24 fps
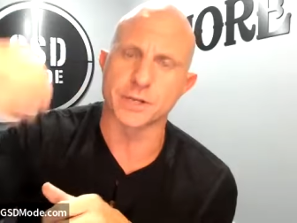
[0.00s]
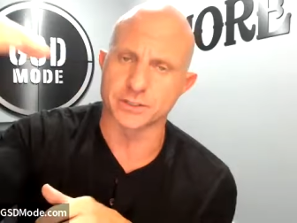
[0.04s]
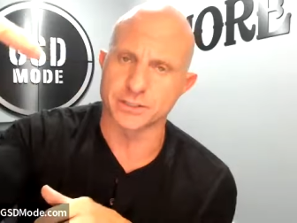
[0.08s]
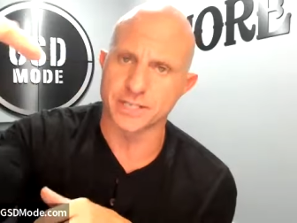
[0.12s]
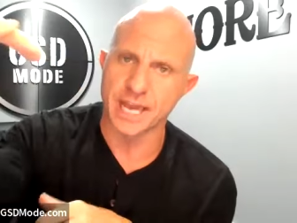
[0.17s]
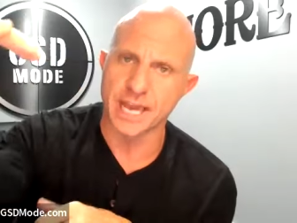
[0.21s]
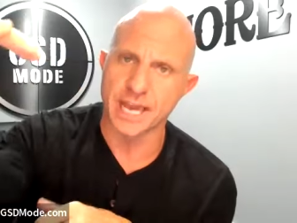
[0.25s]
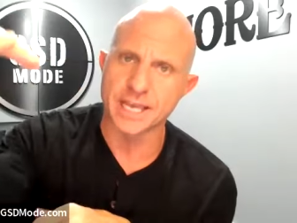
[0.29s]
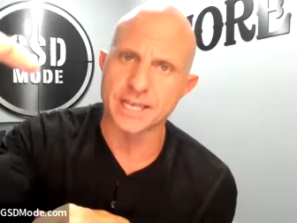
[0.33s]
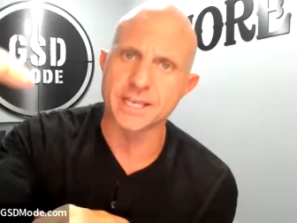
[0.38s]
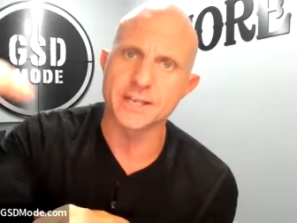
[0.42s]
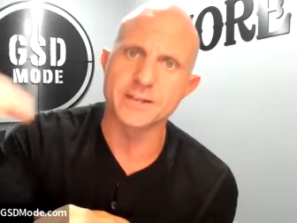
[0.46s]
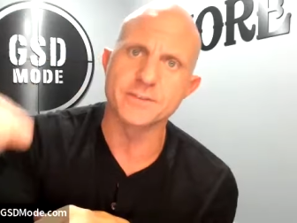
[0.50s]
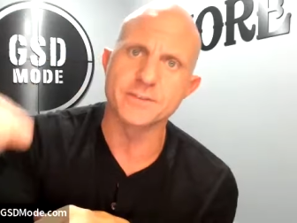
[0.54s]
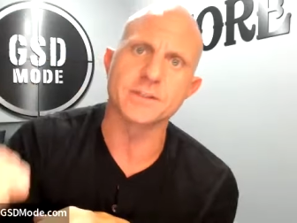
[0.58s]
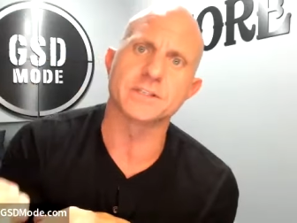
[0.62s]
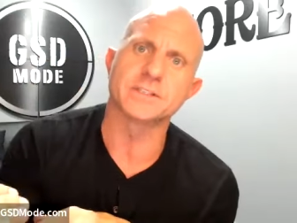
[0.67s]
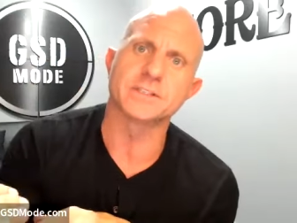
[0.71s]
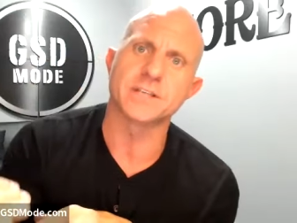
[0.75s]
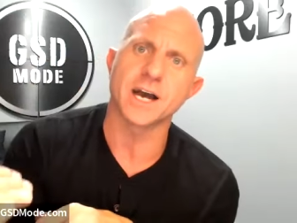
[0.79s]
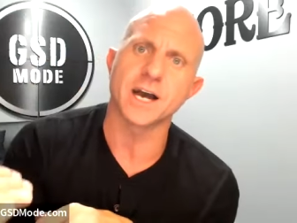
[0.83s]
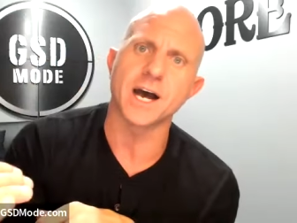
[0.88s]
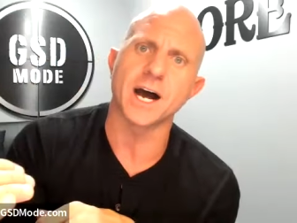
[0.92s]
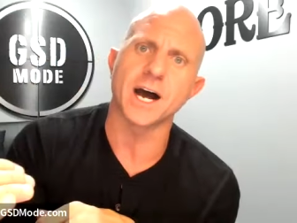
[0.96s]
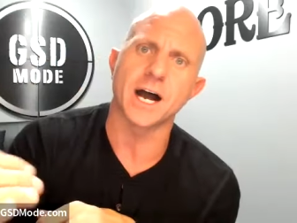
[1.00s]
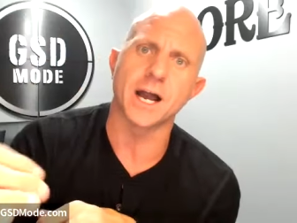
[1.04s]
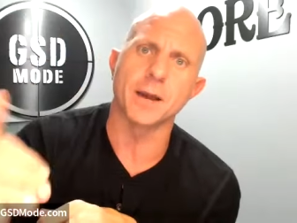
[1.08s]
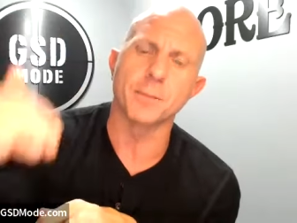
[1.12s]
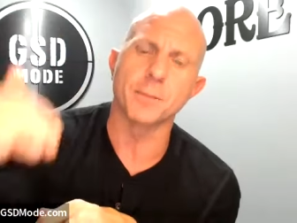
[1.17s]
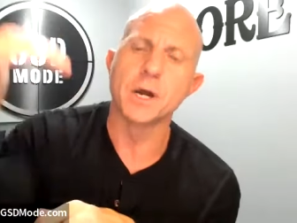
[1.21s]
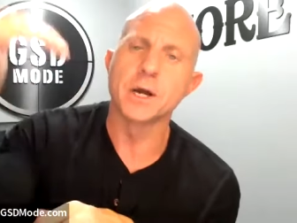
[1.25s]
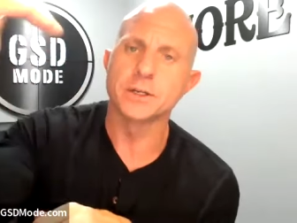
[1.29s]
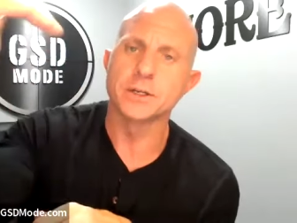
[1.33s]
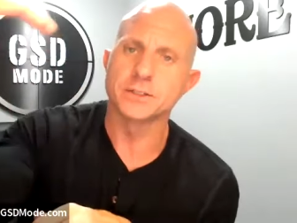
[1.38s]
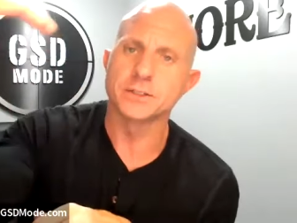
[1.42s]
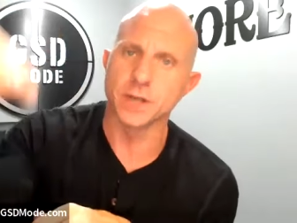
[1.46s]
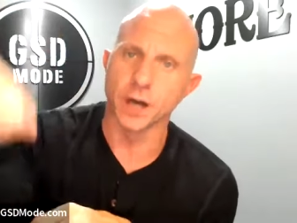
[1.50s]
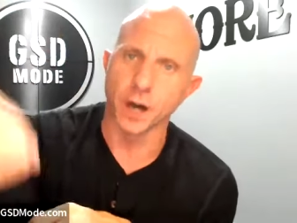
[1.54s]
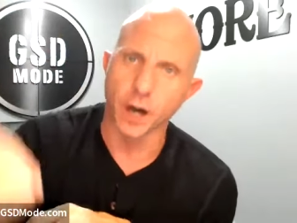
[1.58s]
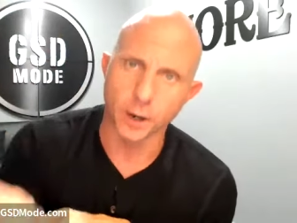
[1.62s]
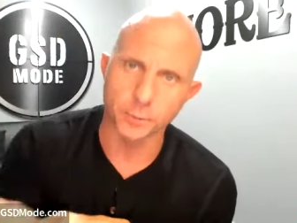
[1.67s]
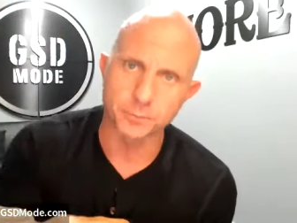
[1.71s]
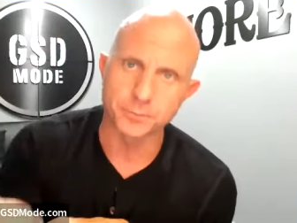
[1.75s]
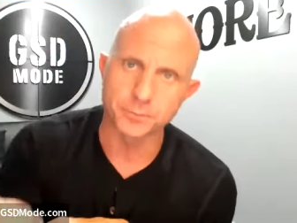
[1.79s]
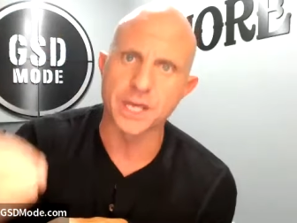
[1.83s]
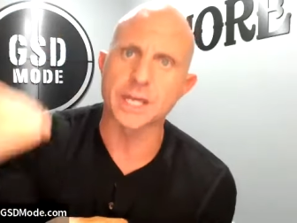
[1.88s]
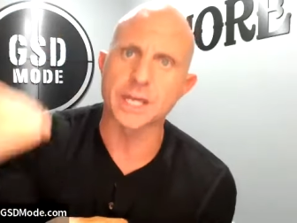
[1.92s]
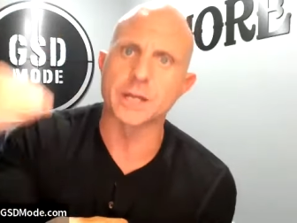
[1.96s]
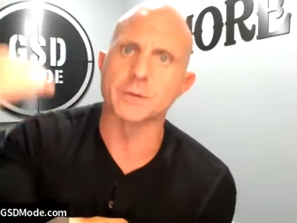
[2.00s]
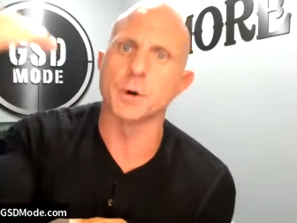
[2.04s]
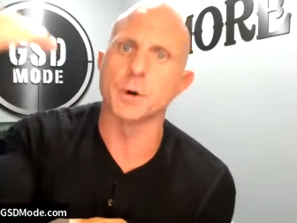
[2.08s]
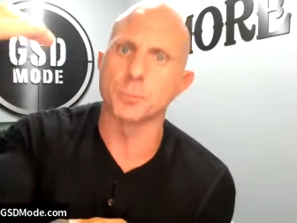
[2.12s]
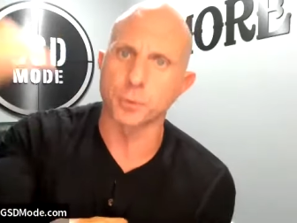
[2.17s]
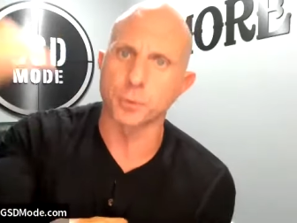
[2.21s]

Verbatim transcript: that you're taking the time to update them